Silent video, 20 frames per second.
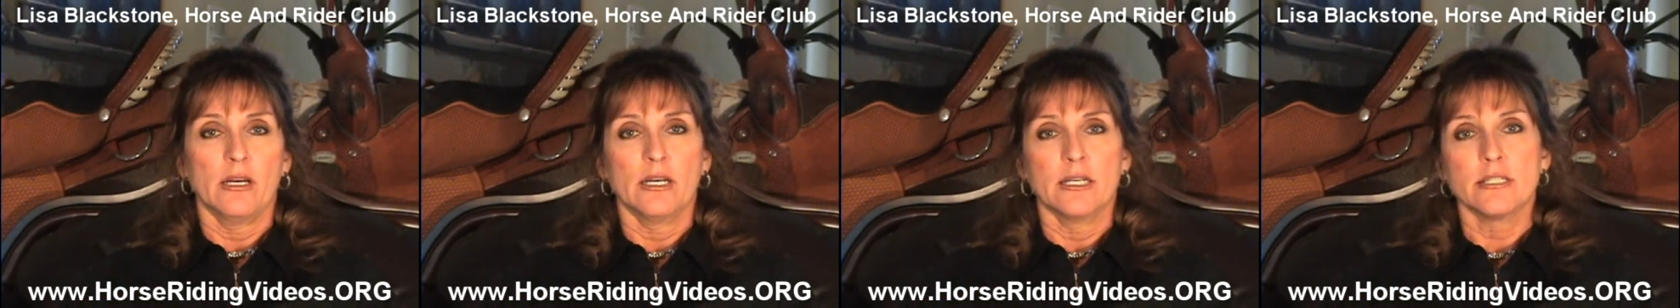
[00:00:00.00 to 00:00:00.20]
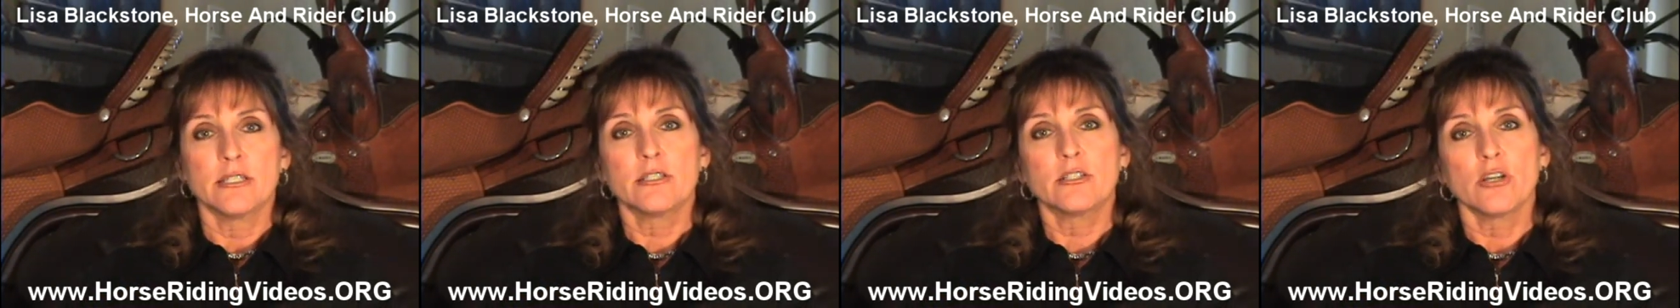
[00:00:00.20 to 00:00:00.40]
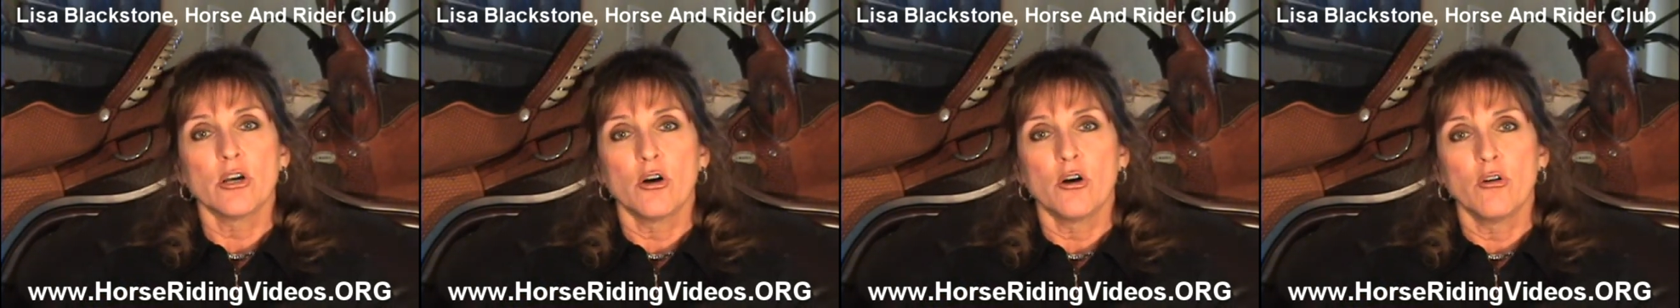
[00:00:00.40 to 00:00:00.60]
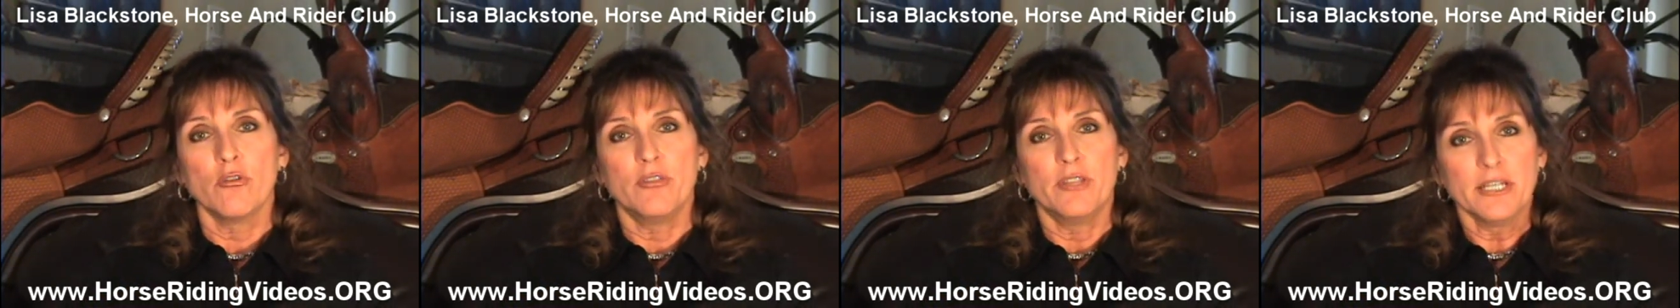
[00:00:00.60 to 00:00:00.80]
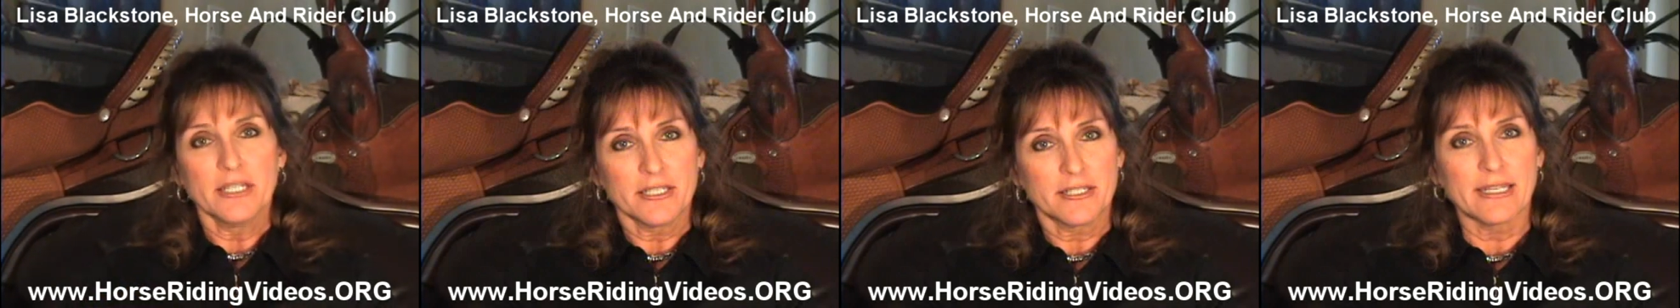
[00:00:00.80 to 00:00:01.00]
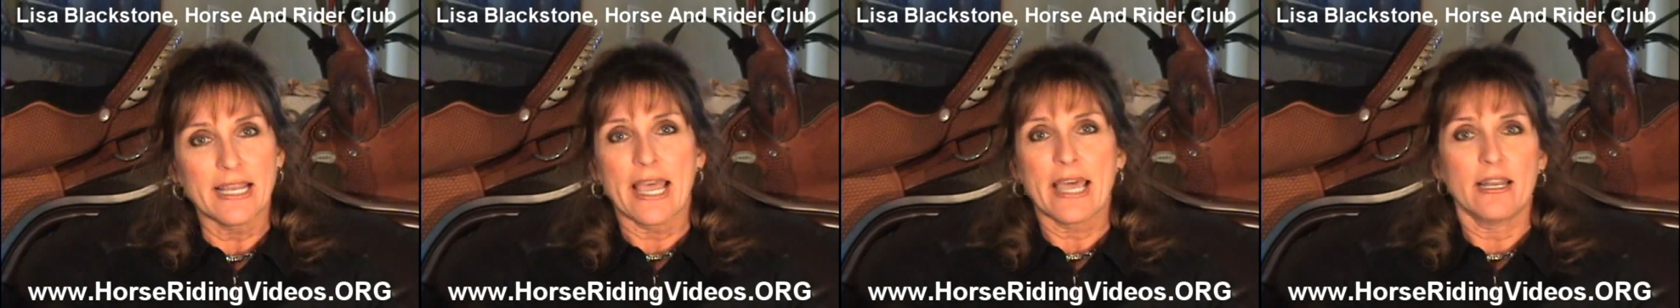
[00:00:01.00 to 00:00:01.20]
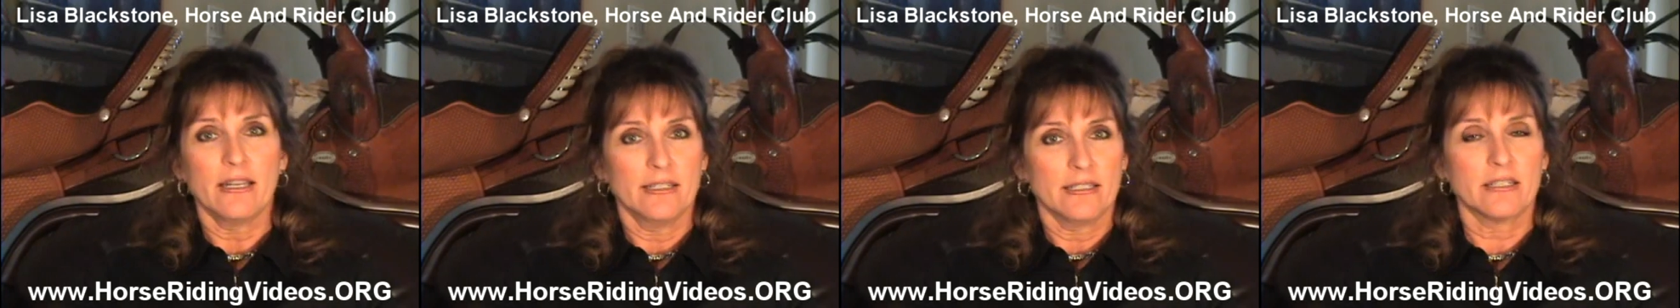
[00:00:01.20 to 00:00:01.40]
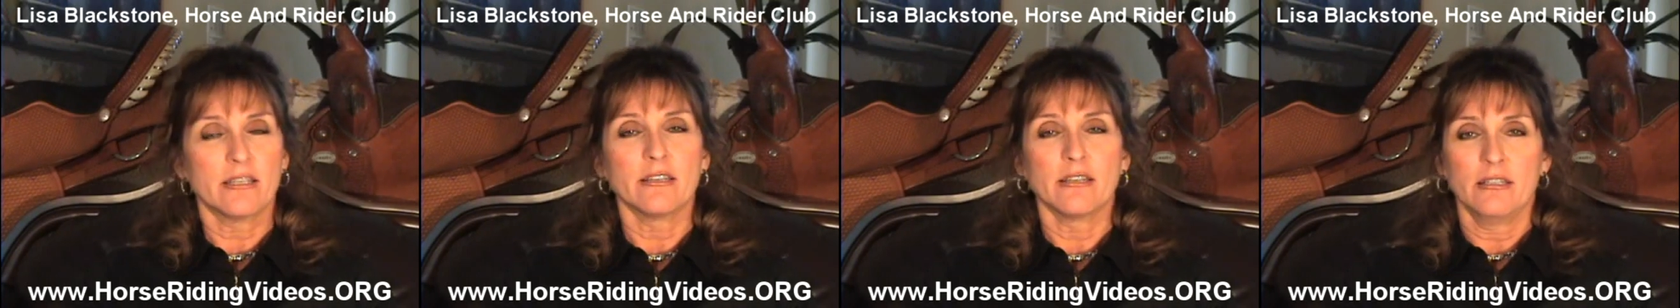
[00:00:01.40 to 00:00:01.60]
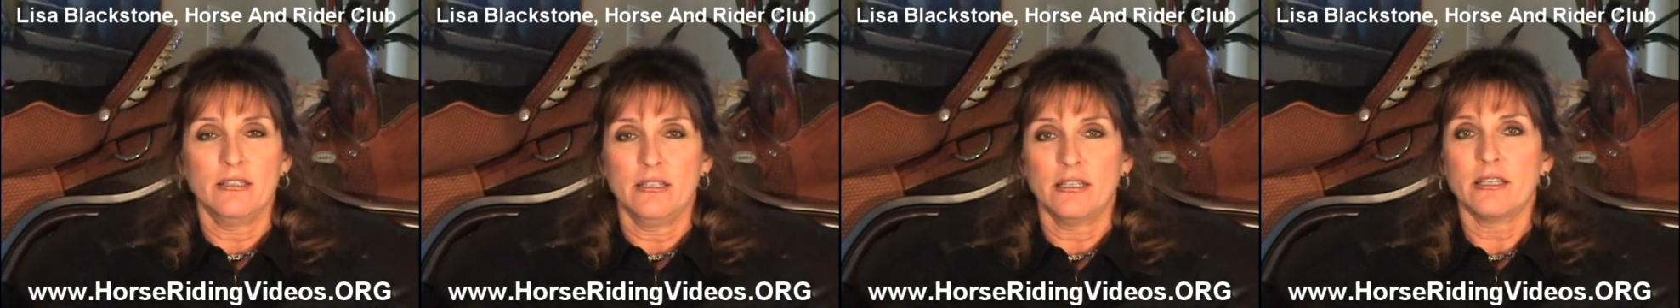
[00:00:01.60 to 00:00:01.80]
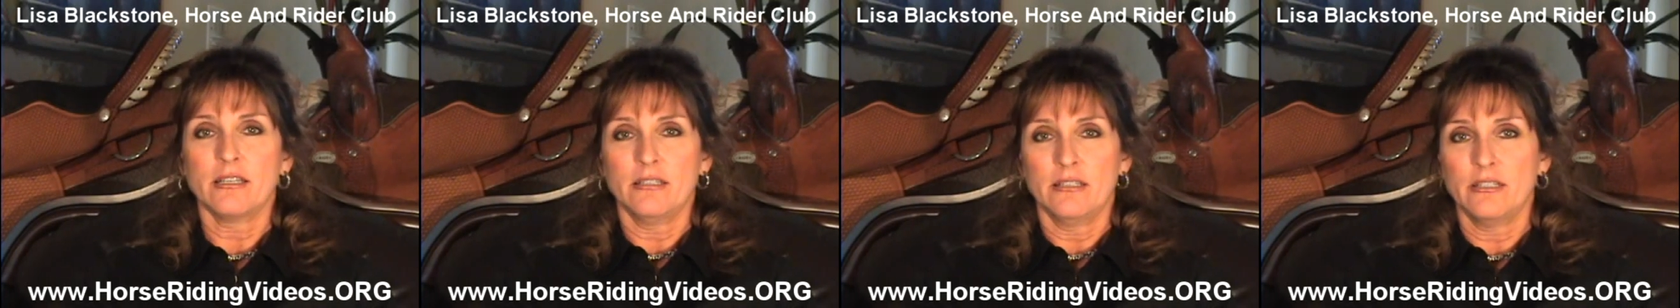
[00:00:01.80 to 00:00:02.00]
So this saddle is going to
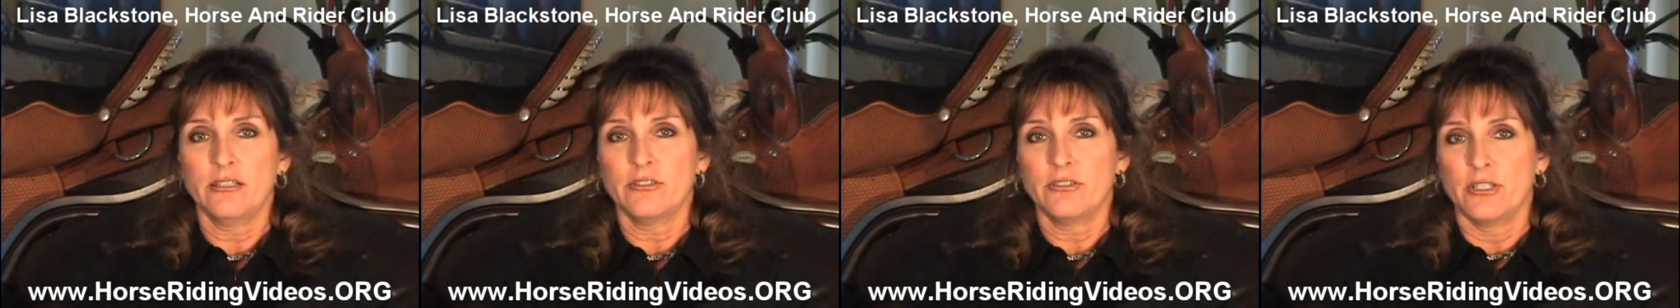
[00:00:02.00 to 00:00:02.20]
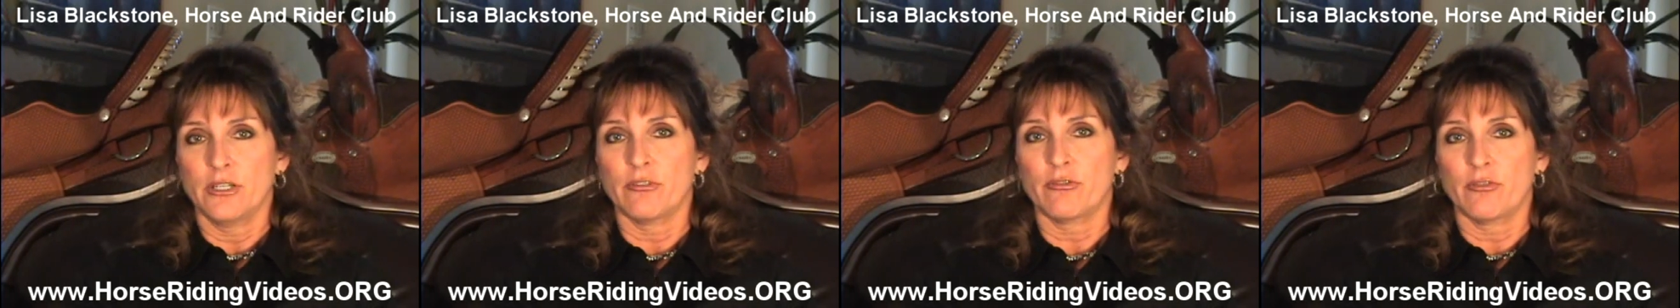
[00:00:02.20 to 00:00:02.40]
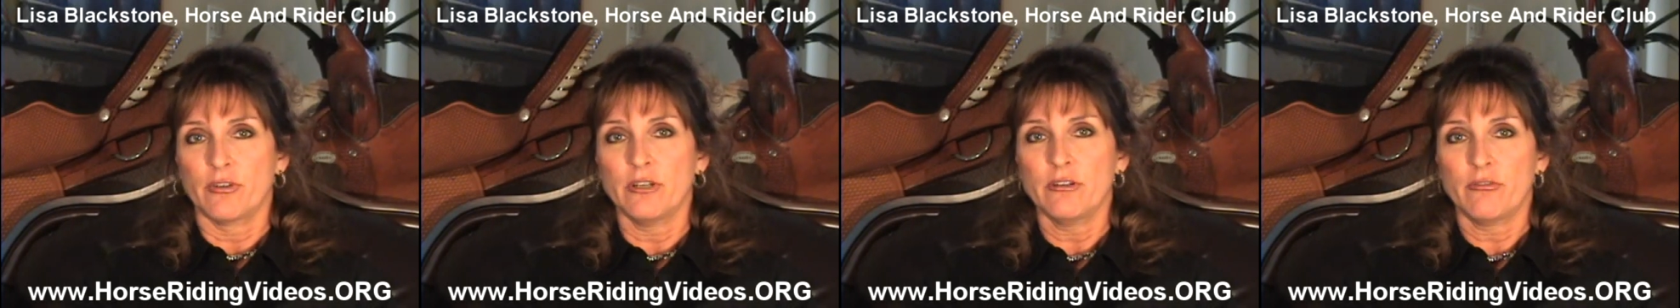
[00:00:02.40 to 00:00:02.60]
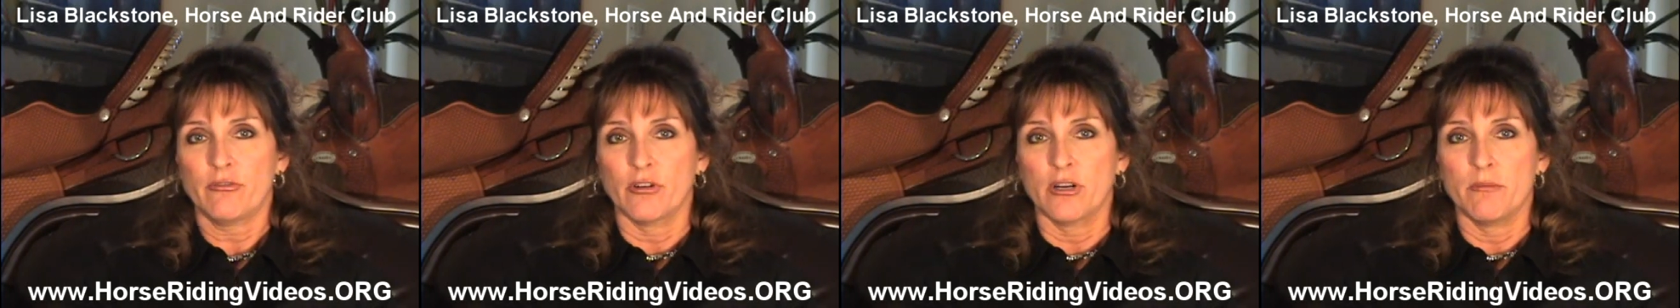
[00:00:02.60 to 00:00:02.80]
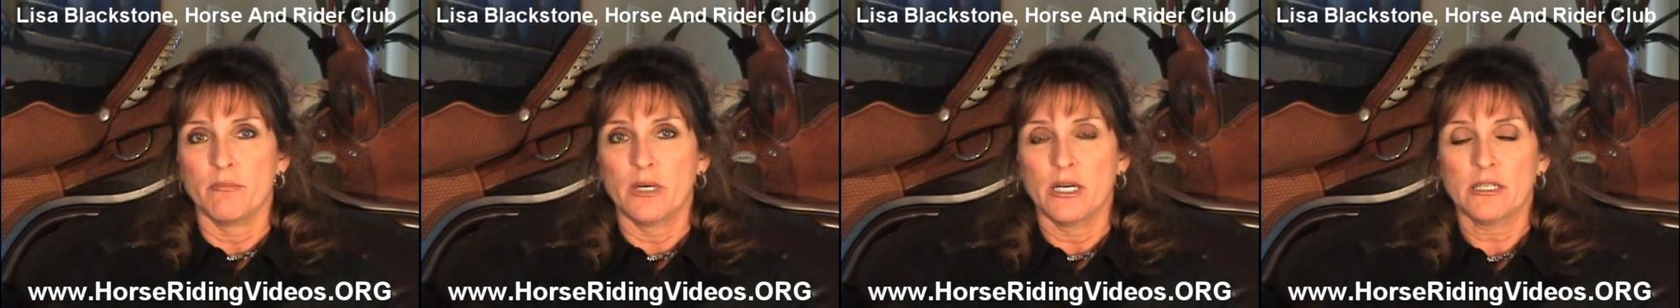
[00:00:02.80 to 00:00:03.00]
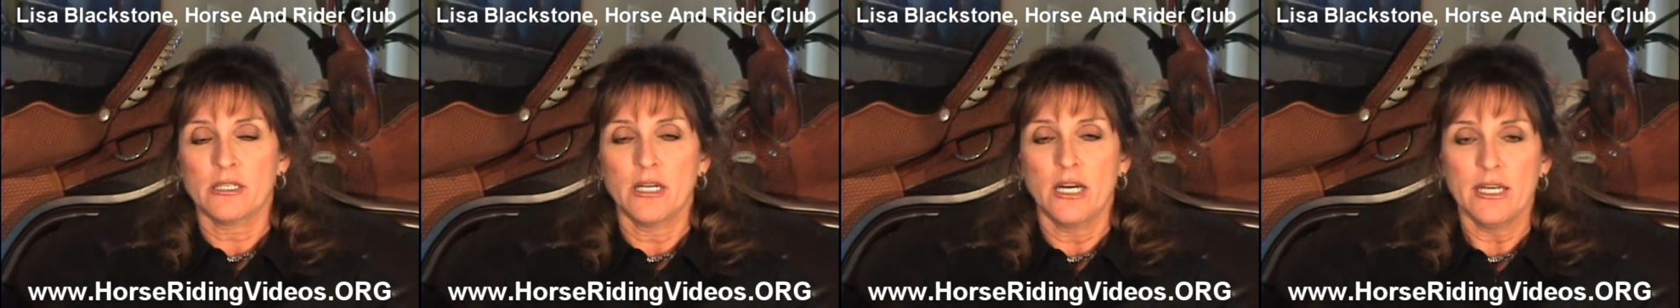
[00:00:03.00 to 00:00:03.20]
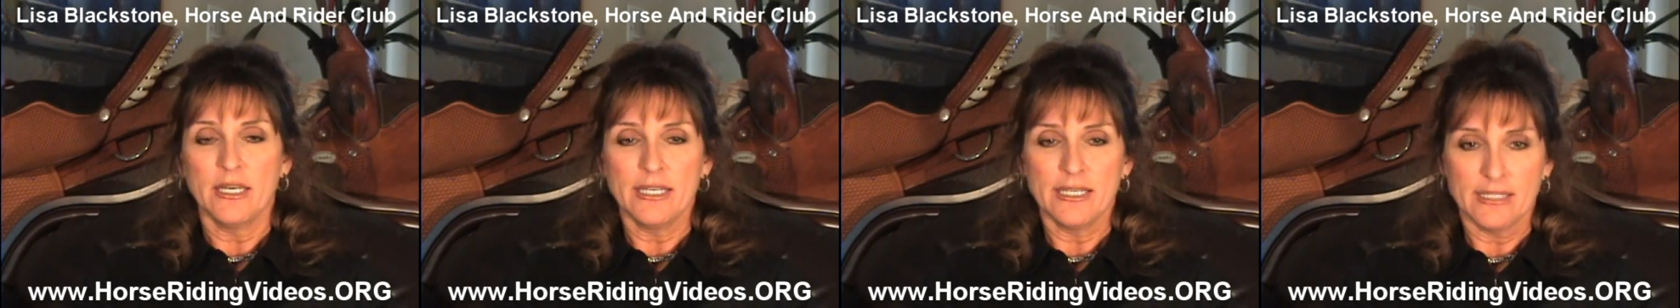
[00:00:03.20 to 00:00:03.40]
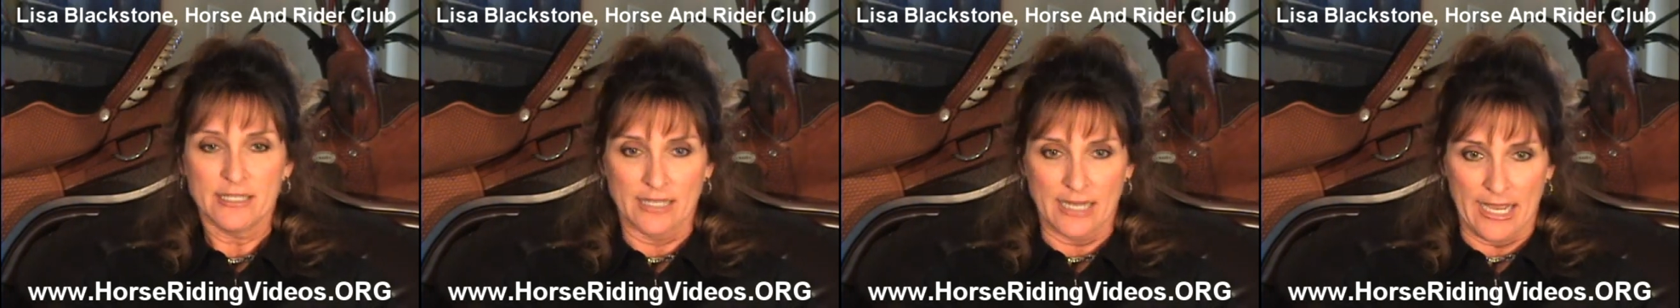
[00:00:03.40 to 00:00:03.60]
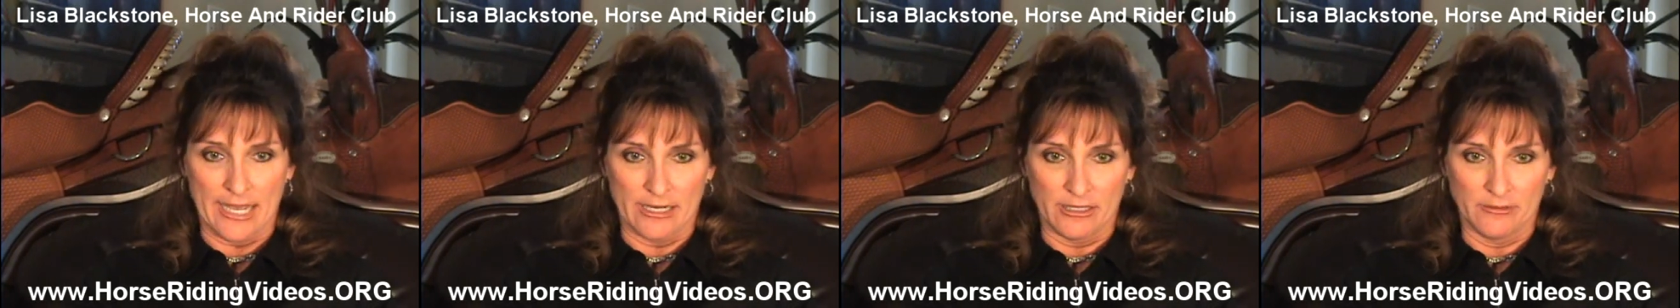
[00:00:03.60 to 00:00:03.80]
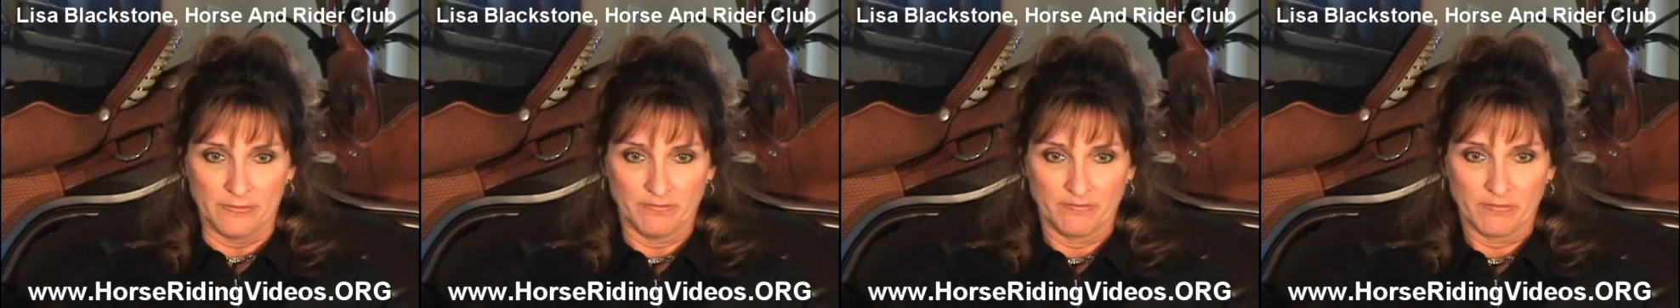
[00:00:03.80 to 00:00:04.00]
look a little different from a cutting saddle.